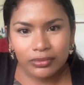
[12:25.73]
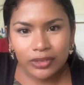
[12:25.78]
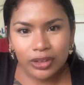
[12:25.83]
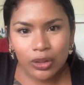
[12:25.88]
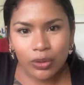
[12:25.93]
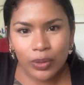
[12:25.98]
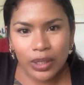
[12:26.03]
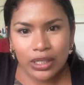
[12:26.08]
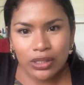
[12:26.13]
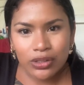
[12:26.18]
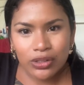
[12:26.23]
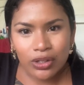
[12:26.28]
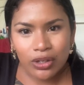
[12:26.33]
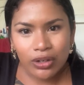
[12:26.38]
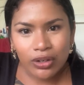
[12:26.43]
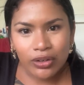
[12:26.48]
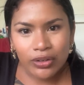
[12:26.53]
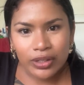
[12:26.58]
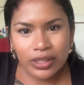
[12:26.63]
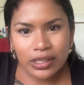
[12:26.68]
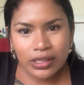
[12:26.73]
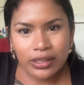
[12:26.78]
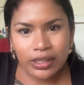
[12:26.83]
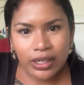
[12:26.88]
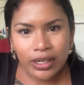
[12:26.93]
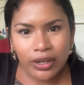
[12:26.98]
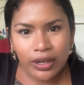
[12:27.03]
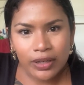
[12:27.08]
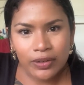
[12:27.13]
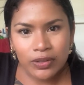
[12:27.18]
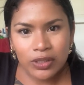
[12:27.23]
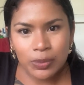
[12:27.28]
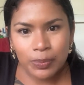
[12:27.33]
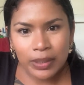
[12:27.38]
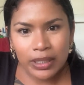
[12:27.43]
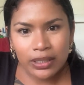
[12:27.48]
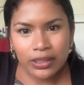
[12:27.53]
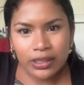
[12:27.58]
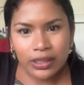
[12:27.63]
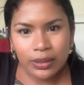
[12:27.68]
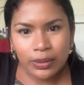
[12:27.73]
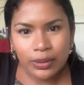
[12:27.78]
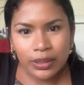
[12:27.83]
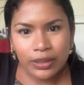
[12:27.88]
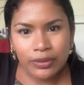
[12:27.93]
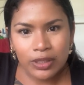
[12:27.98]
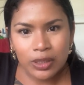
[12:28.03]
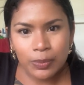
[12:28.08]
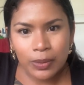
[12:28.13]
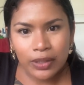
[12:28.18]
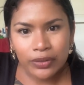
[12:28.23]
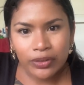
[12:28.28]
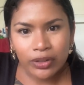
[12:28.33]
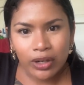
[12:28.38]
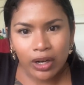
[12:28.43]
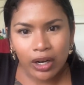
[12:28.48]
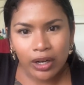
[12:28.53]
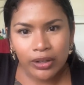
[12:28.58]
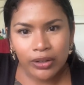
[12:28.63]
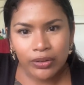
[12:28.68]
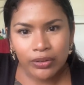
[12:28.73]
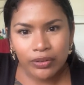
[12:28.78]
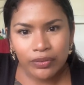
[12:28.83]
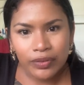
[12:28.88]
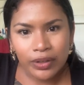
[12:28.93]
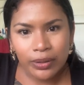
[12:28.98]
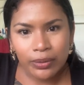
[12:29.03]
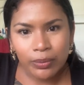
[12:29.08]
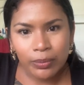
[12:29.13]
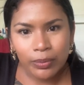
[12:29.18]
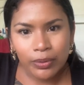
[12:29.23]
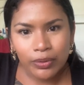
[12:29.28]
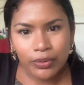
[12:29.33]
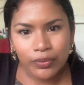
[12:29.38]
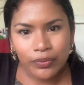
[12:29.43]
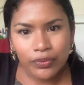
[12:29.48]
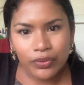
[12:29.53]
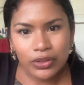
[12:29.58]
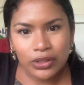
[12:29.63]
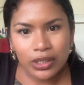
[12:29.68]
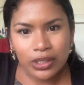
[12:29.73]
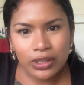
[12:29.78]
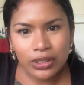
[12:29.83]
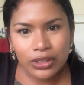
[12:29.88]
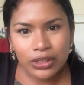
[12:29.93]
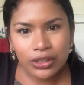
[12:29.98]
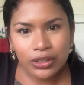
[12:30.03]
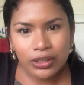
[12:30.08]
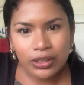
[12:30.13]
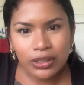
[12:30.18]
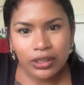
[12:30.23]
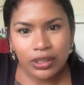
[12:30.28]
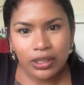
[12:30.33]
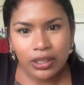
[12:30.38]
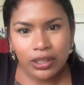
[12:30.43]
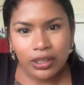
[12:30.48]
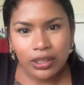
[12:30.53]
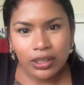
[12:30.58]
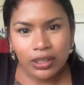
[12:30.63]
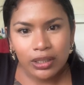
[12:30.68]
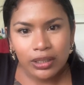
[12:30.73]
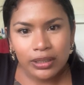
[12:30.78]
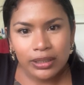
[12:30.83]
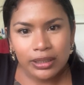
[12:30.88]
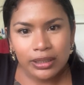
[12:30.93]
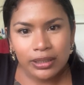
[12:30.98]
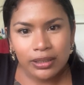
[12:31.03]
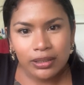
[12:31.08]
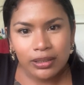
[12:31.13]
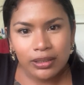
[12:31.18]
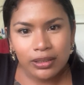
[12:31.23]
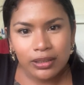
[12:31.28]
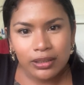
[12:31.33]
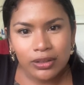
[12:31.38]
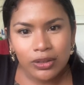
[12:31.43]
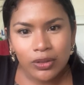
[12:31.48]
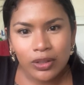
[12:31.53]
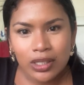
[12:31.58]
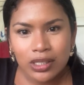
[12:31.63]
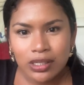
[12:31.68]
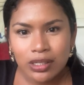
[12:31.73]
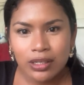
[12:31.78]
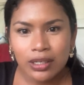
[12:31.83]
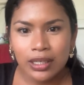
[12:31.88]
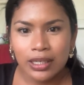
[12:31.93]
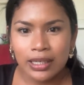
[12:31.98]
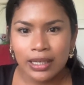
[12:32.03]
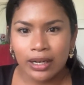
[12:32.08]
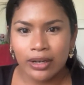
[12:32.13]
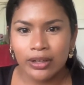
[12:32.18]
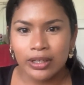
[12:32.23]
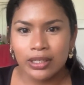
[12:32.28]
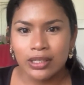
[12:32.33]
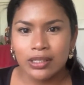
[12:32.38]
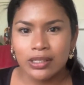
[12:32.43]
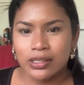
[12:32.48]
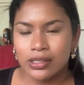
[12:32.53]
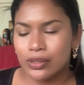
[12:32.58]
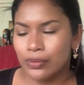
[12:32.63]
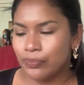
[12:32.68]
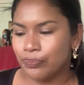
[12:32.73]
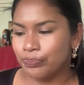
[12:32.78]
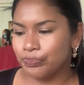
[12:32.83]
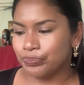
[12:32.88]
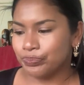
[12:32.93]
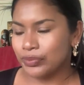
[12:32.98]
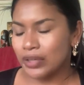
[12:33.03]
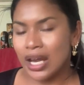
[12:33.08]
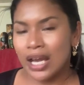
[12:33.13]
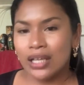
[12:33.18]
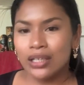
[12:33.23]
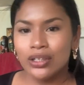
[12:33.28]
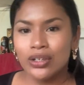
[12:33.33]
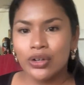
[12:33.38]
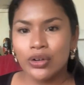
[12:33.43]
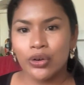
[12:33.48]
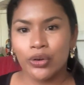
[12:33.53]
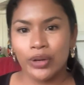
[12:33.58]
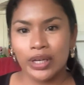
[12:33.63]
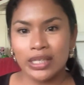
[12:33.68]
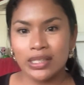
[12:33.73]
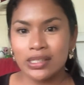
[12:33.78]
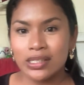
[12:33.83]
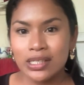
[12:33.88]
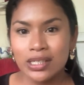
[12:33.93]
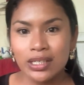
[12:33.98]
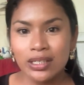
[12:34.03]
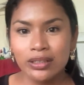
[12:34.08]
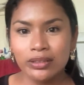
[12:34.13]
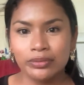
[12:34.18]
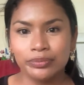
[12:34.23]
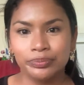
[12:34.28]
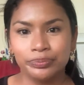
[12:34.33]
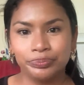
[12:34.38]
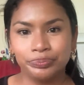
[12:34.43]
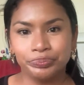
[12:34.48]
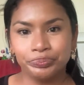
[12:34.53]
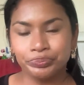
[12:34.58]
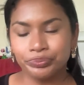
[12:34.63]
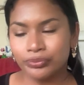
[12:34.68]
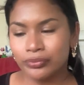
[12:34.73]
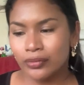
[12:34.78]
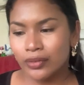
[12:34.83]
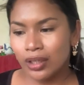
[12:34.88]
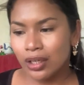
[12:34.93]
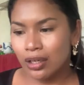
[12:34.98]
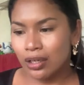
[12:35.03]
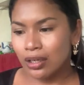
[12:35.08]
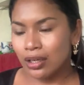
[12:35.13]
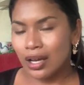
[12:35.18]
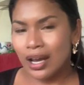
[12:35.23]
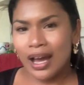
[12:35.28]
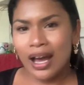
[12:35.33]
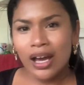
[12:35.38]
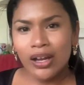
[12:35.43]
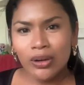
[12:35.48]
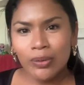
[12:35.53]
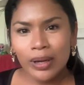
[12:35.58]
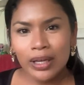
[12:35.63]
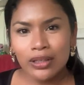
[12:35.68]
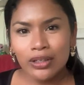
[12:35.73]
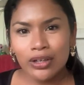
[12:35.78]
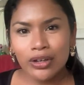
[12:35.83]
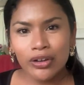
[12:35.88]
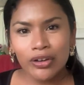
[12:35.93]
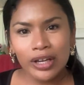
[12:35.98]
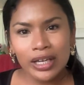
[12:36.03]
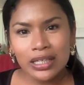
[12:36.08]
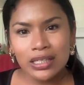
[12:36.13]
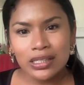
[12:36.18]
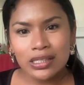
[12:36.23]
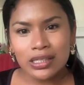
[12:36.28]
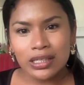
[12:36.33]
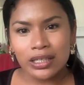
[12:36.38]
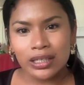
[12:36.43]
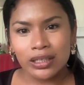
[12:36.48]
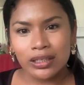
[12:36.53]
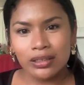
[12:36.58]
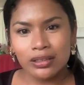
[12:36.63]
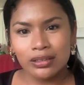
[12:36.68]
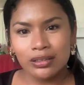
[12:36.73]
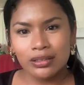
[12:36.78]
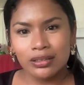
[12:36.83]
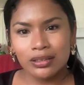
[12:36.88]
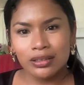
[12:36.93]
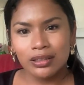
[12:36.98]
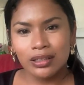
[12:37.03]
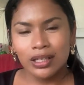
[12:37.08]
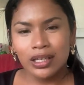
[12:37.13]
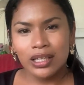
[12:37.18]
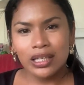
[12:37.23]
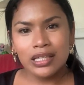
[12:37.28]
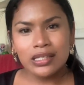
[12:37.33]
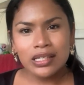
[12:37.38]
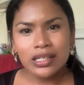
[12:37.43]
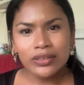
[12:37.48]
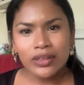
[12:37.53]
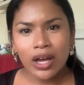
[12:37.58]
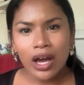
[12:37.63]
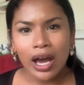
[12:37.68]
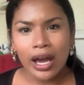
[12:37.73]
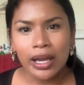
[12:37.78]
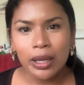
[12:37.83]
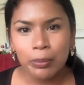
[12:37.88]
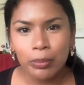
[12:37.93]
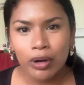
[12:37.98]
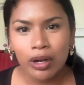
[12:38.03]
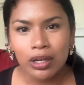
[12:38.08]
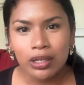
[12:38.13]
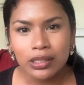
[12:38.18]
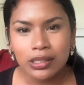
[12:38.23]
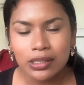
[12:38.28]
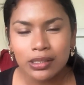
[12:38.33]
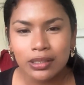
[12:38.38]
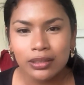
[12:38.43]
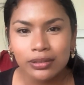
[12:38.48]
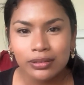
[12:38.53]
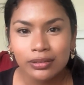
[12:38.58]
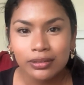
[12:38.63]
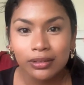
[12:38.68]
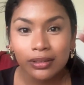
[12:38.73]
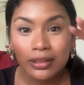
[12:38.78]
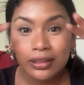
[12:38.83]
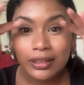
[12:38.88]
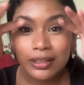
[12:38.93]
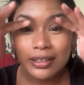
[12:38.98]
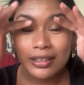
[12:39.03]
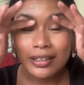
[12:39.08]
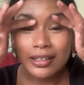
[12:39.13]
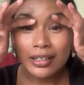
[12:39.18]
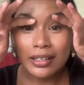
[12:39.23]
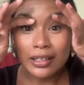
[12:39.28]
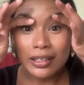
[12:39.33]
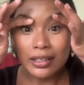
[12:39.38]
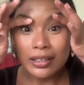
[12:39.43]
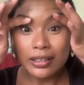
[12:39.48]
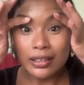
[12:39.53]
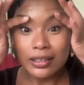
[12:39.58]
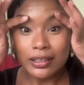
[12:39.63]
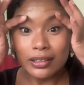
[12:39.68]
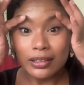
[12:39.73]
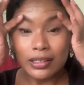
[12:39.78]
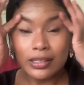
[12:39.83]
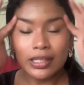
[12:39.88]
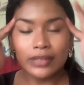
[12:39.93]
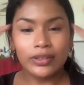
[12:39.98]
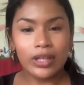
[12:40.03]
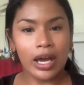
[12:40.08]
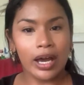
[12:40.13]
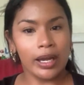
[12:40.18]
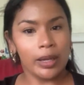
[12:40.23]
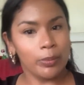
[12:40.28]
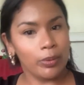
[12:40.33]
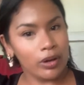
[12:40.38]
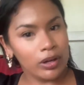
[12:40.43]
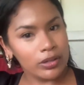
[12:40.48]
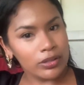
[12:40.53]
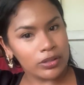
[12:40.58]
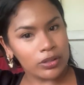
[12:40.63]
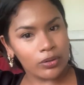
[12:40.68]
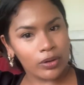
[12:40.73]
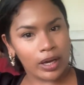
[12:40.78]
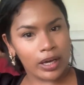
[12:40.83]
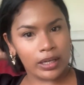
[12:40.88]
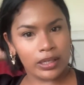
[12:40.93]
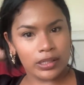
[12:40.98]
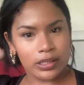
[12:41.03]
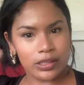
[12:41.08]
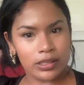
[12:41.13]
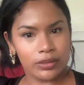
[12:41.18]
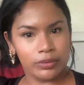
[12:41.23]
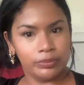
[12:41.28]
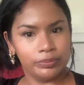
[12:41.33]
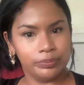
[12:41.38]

what doggo is there? I respect it. I respect it. Are you available, Josh? You guys are hilarious. I look crazy? How do I look crazy? Is it the eyebrows? Is it the eyebrows, you guys?